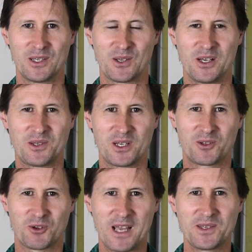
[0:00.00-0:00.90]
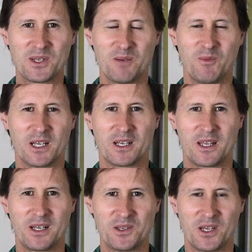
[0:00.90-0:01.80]
So I said, train someone. And
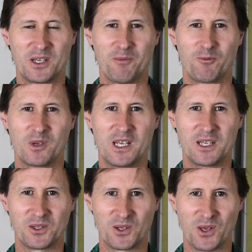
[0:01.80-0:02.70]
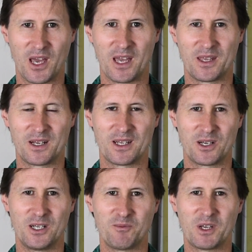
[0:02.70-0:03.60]
then he said, yep, we need to do that. And then I
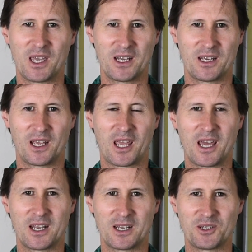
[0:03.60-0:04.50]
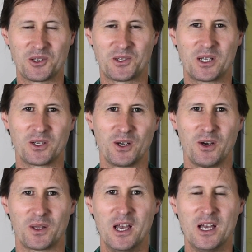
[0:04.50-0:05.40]
told him again and again, and he just didn't
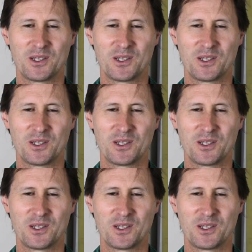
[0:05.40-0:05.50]
do it.